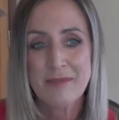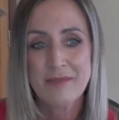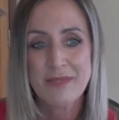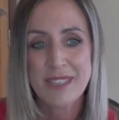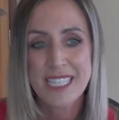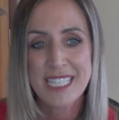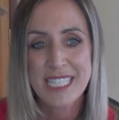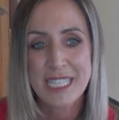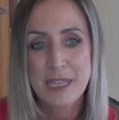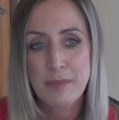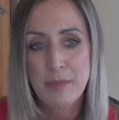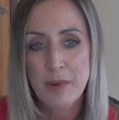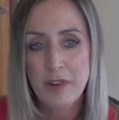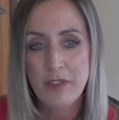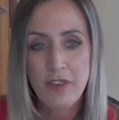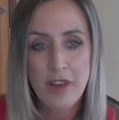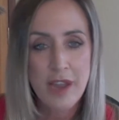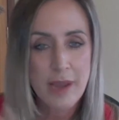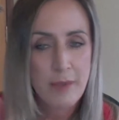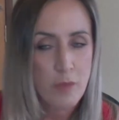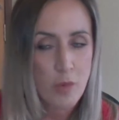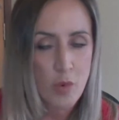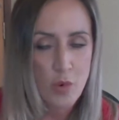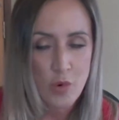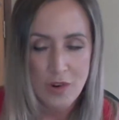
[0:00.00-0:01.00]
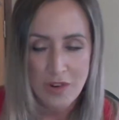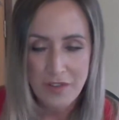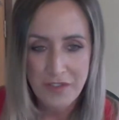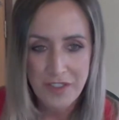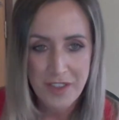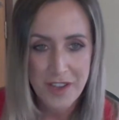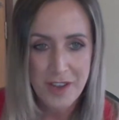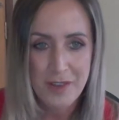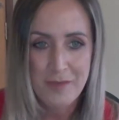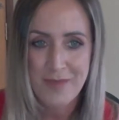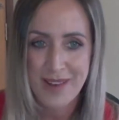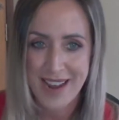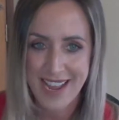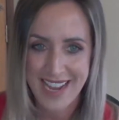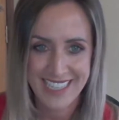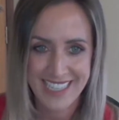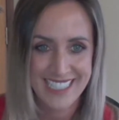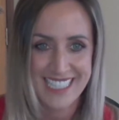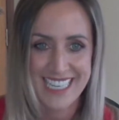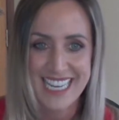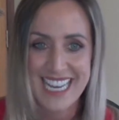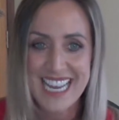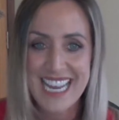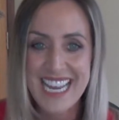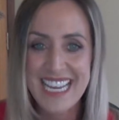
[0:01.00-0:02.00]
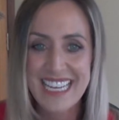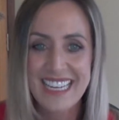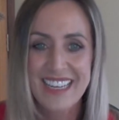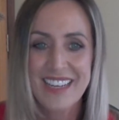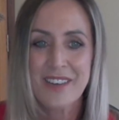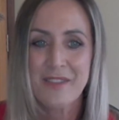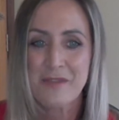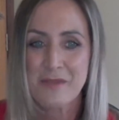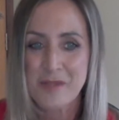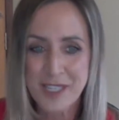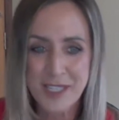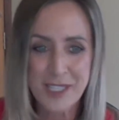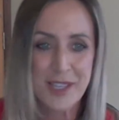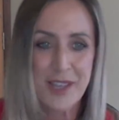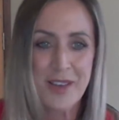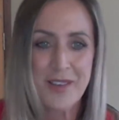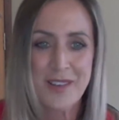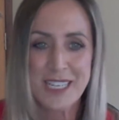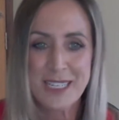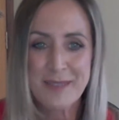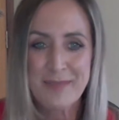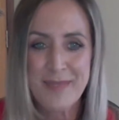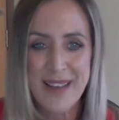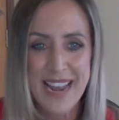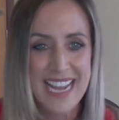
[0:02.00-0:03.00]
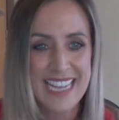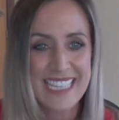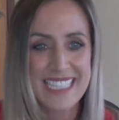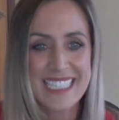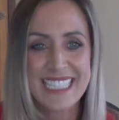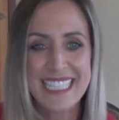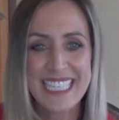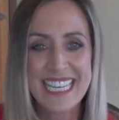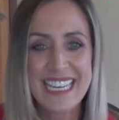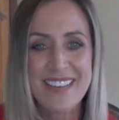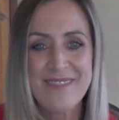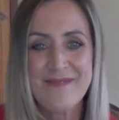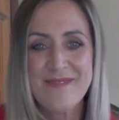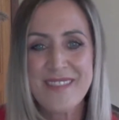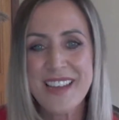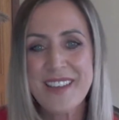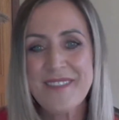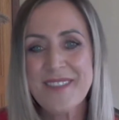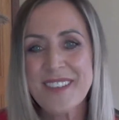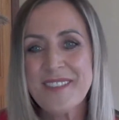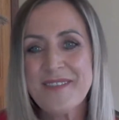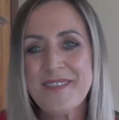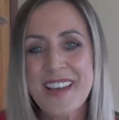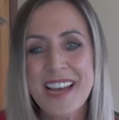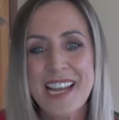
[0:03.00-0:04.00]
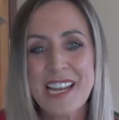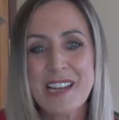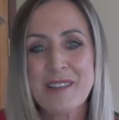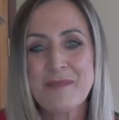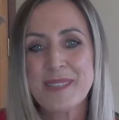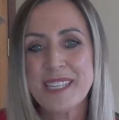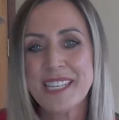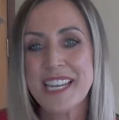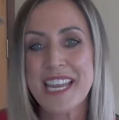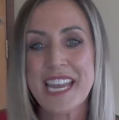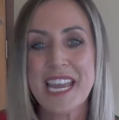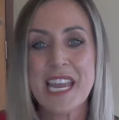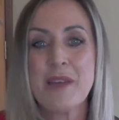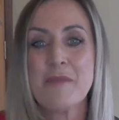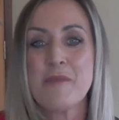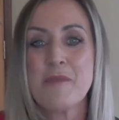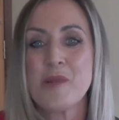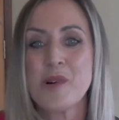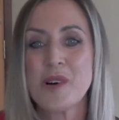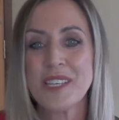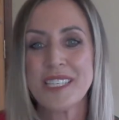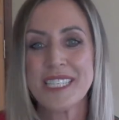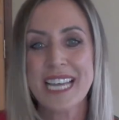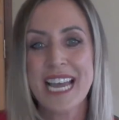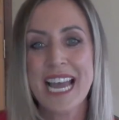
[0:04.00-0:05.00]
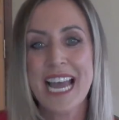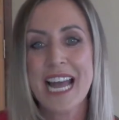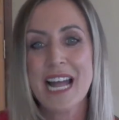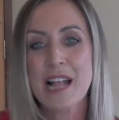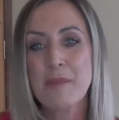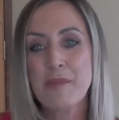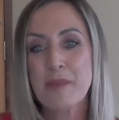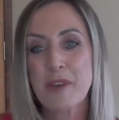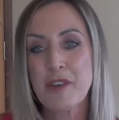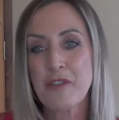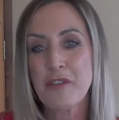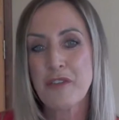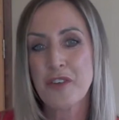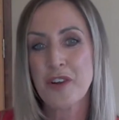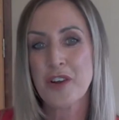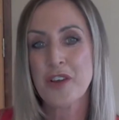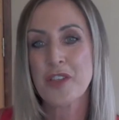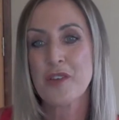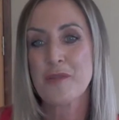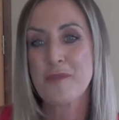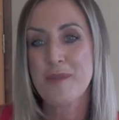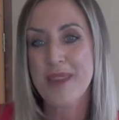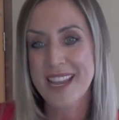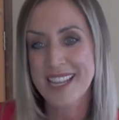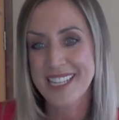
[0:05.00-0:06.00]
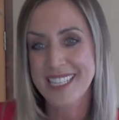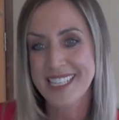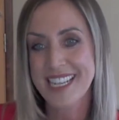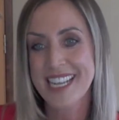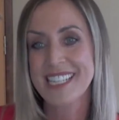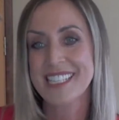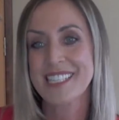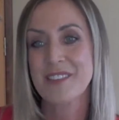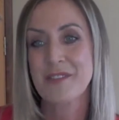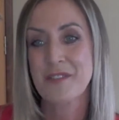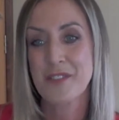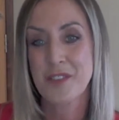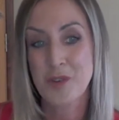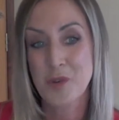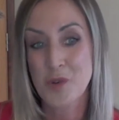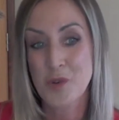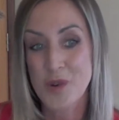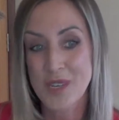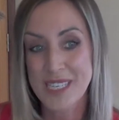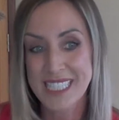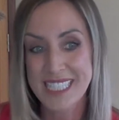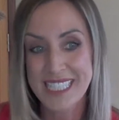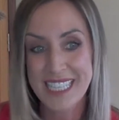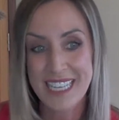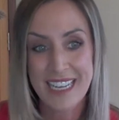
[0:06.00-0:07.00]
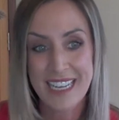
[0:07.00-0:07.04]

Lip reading: To simplify more of the complexity, of which there is plenty, we've developed an ebook to help you further make sense of the noise.